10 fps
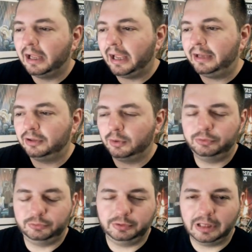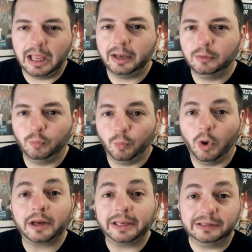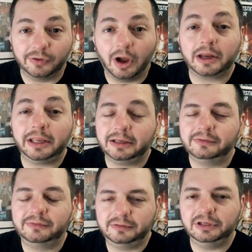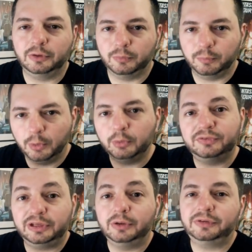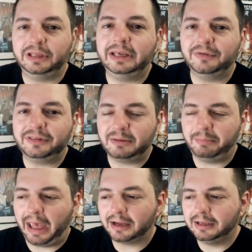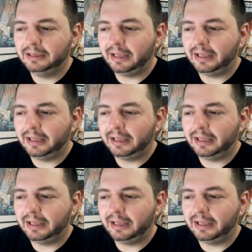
I had to go through a lot, walking and talking and, you know, motor skills, getting everything back.